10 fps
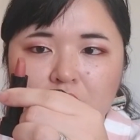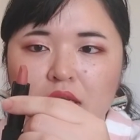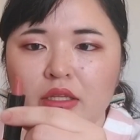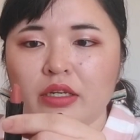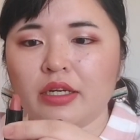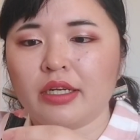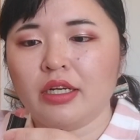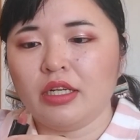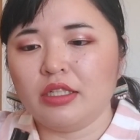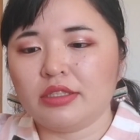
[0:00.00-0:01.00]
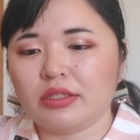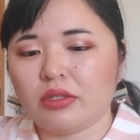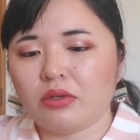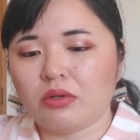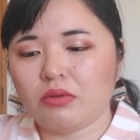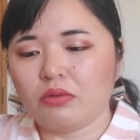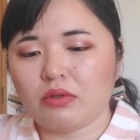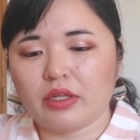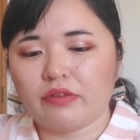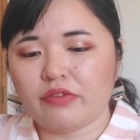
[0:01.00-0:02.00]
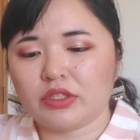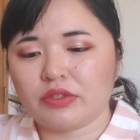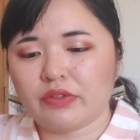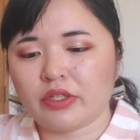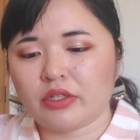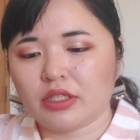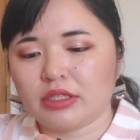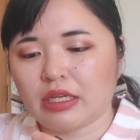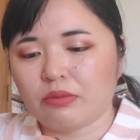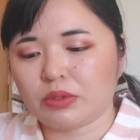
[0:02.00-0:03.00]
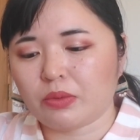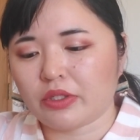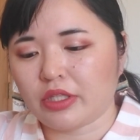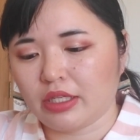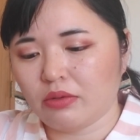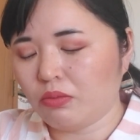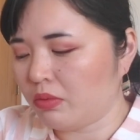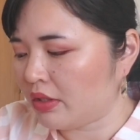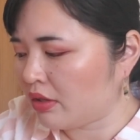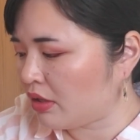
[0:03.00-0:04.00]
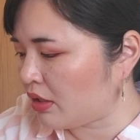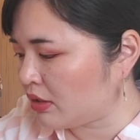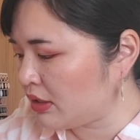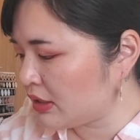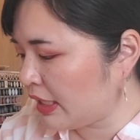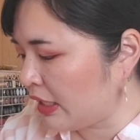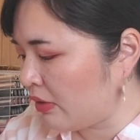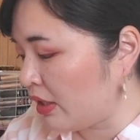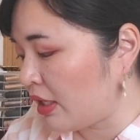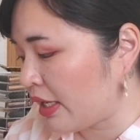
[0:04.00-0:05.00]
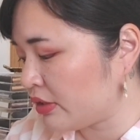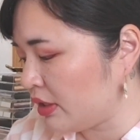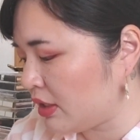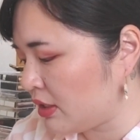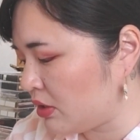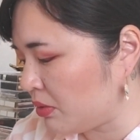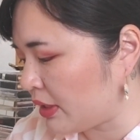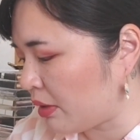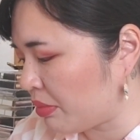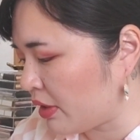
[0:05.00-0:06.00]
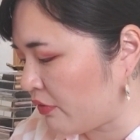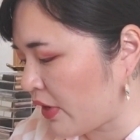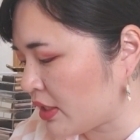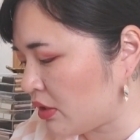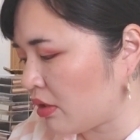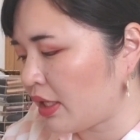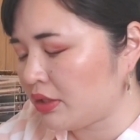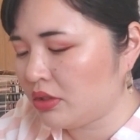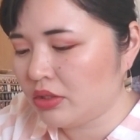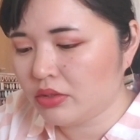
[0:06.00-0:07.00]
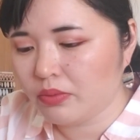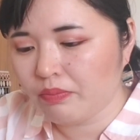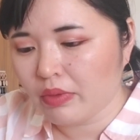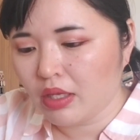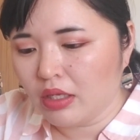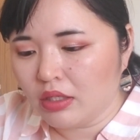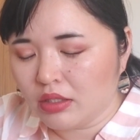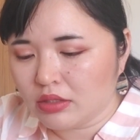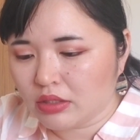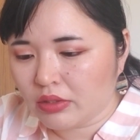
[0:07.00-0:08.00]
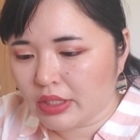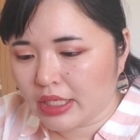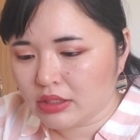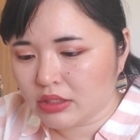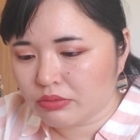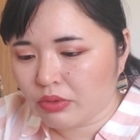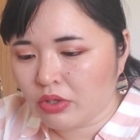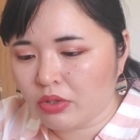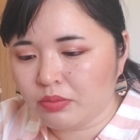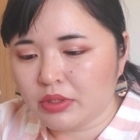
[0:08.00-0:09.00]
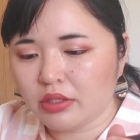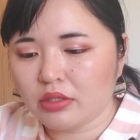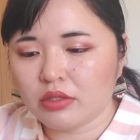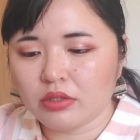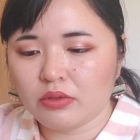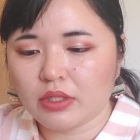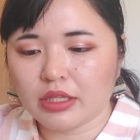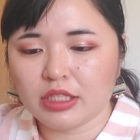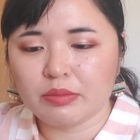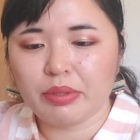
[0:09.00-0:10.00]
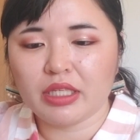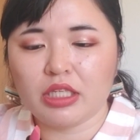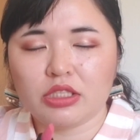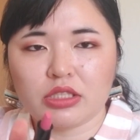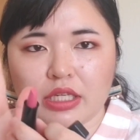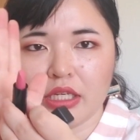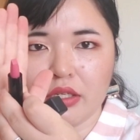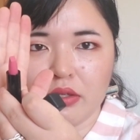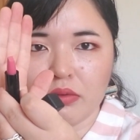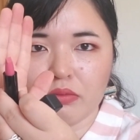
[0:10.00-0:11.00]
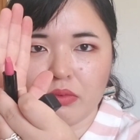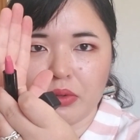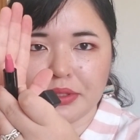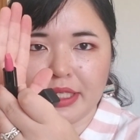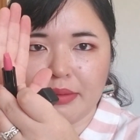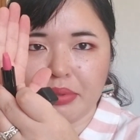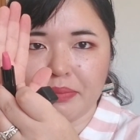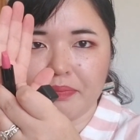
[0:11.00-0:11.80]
color. So I just figured the set was worth it with the discount. And actually this sold out pretty fast online too. So you get Disrobed, you get this pinky shade, Rose Hip.